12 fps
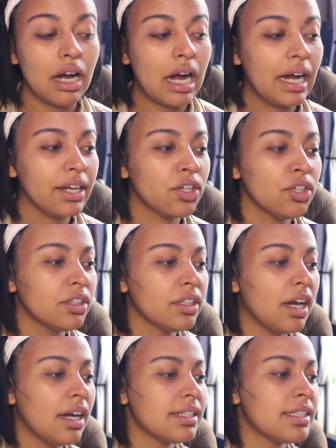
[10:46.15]
I could
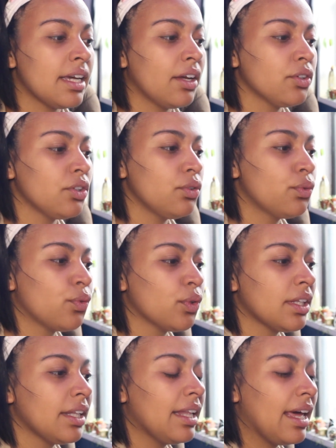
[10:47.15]
not tell you for
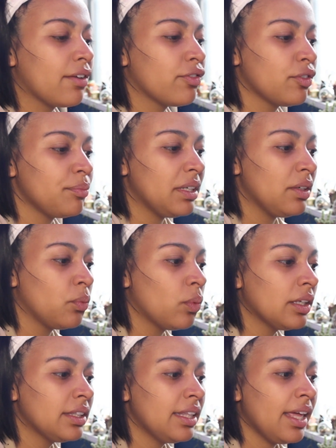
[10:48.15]
the life of me
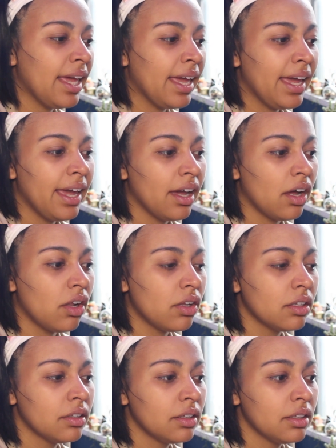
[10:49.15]
what the
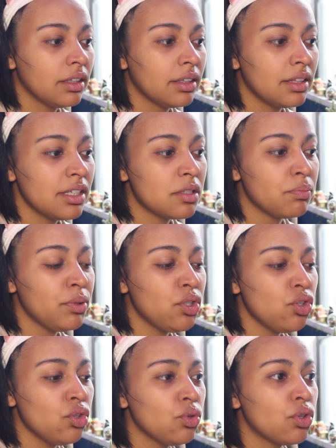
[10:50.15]
hell this
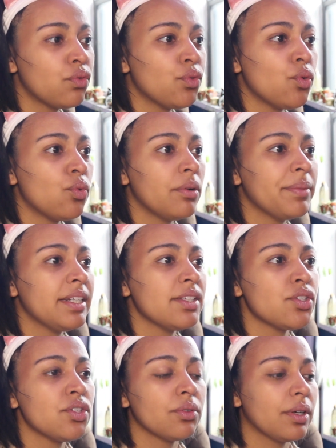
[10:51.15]
beautiful woman
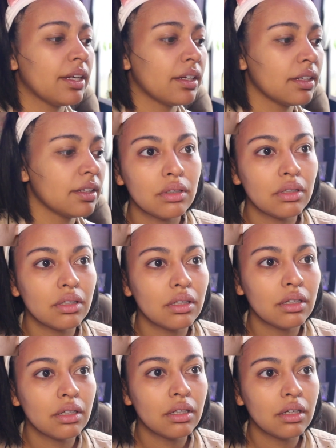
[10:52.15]
is doing.
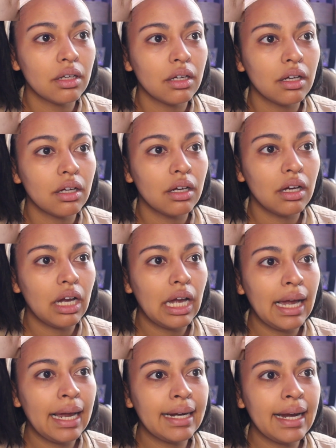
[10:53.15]

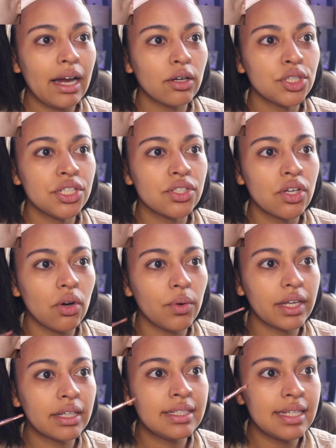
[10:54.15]
And now she's
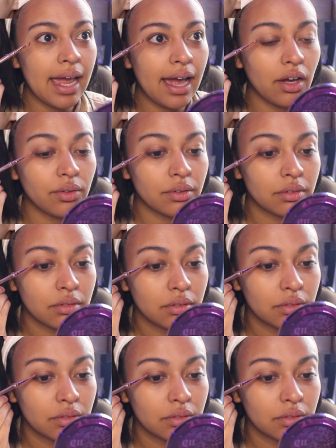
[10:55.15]
going down.